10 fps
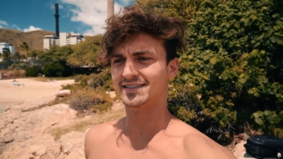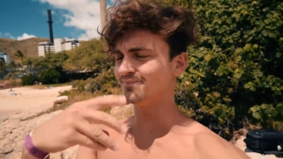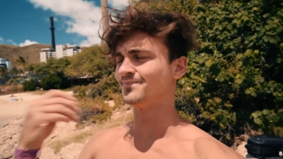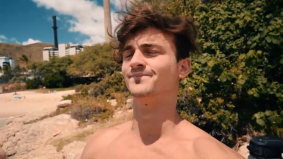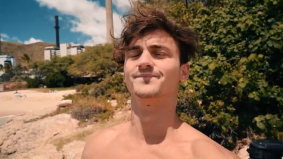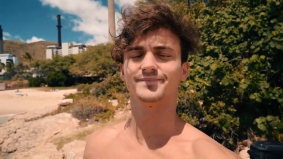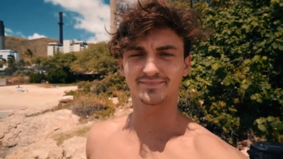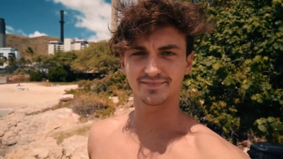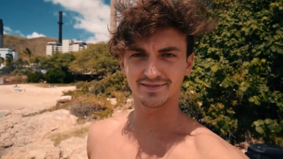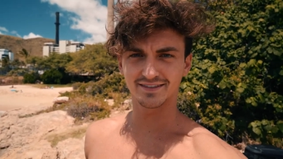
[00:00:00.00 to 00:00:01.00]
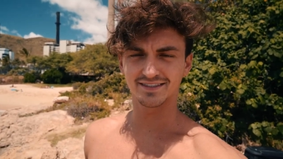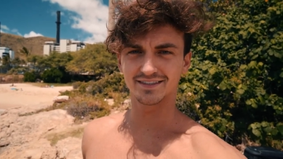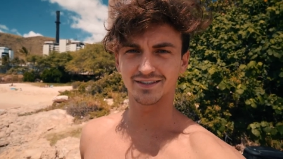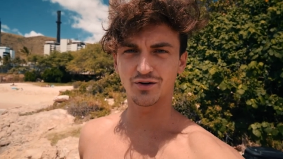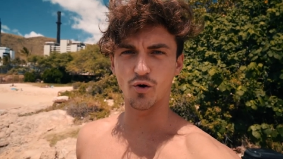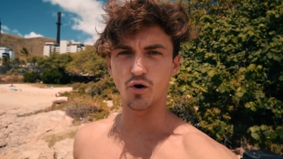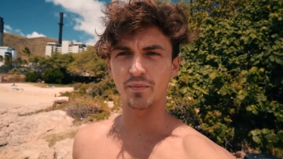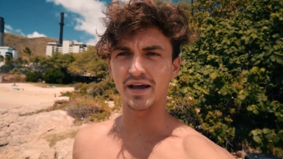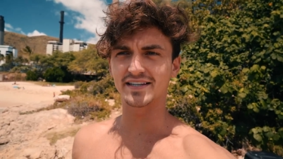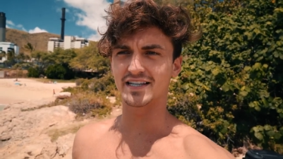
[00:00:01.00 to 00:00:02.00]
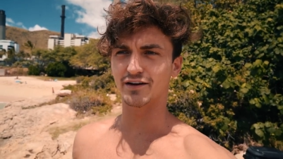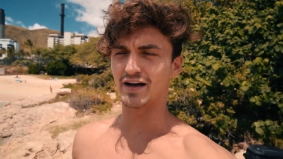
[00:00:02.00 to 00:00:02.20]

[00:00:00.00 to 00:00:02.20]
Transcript: mm, gourmet stuff.